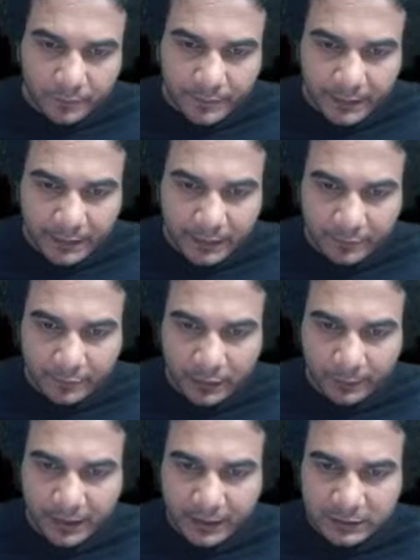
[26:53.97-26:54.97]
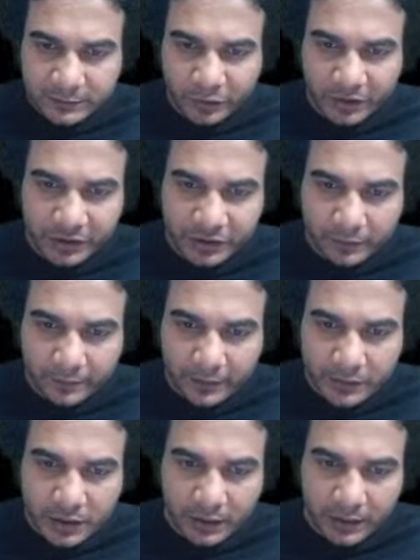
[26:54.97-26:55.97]
then it will be exponential
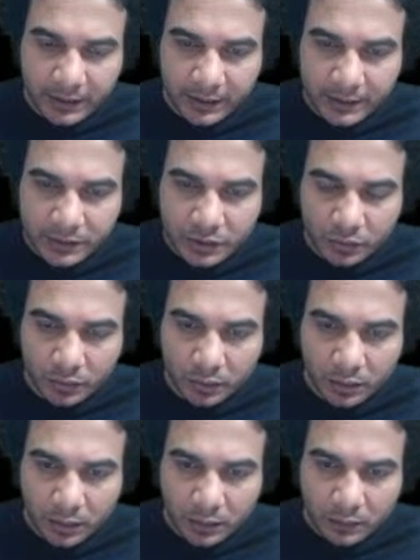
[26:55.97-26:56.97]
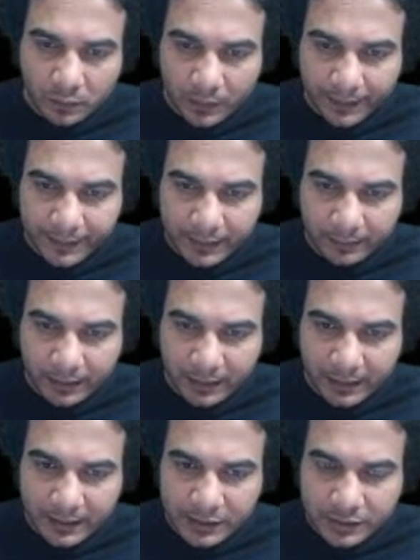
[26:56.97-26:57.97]
function e raised to y double
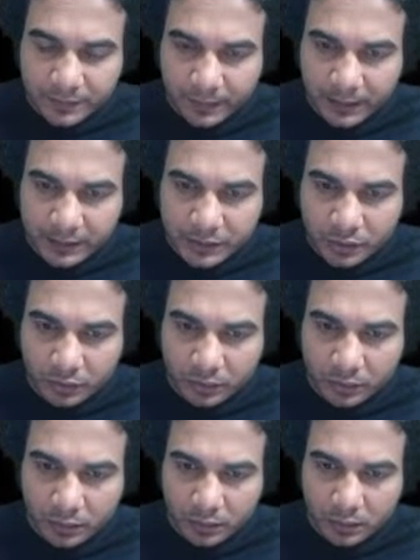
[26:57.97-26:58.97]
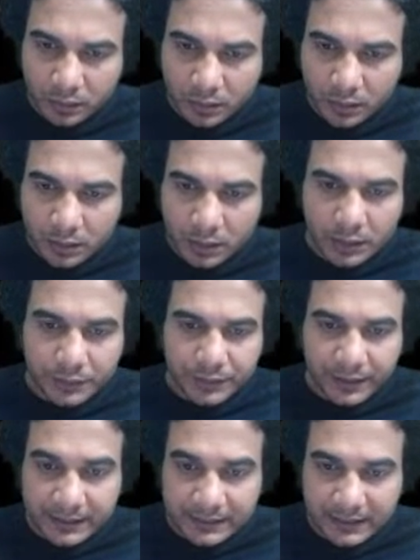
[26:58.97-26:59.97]
dash plus 2. So
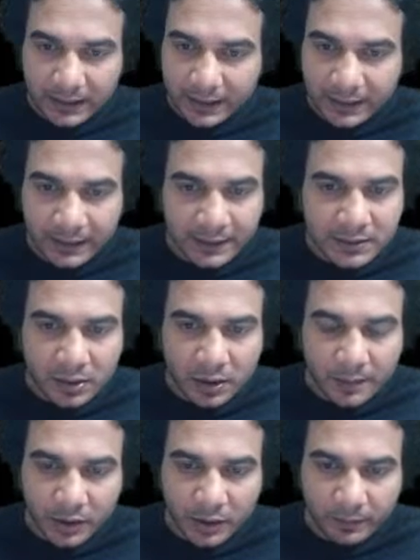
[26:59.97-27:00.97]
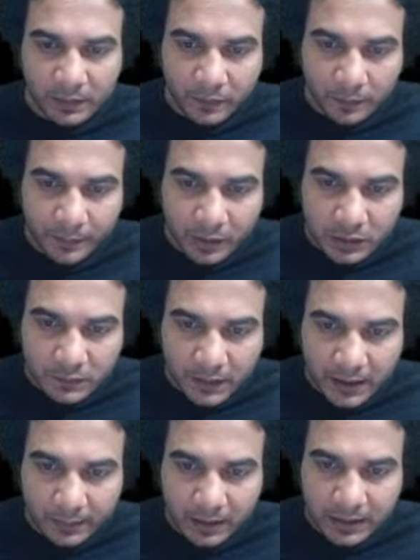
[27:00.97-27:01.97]
you can see again it is not a polynomial form because
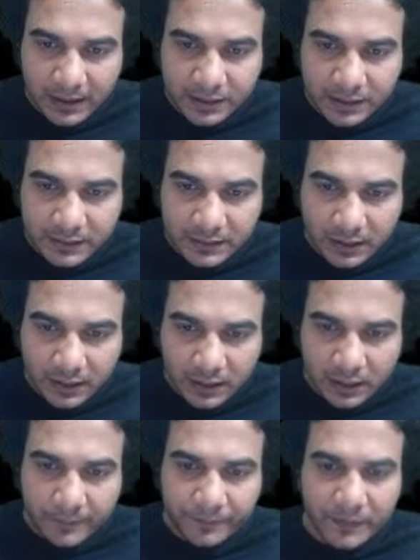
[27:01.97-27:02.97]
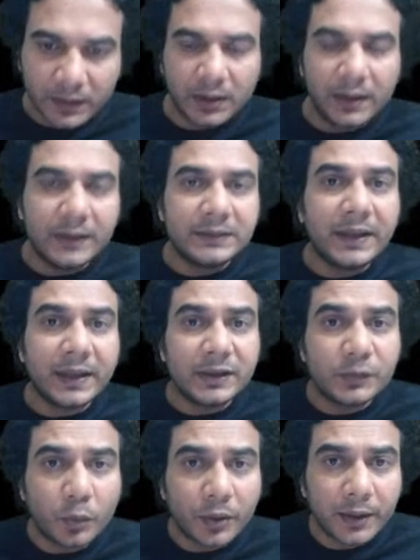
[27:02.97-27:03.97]
y double dash is the
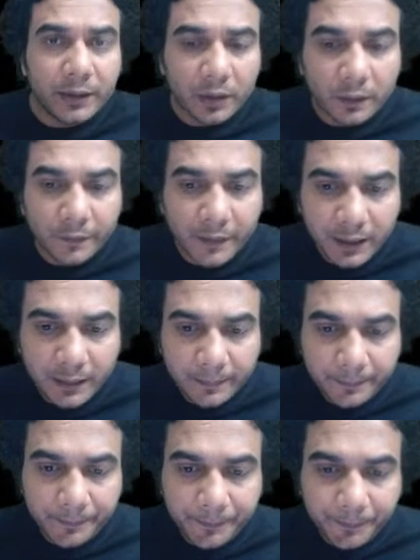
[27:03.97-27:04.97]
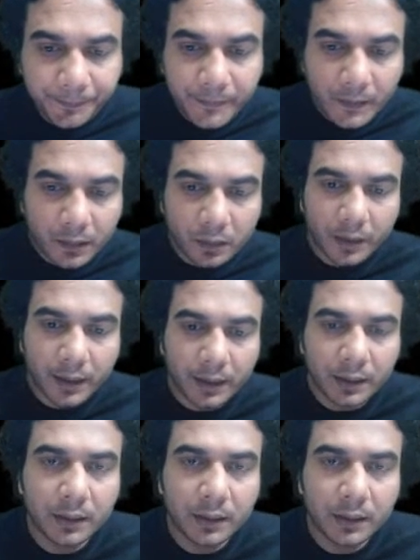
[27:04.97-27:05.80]
exponent of e. Okay.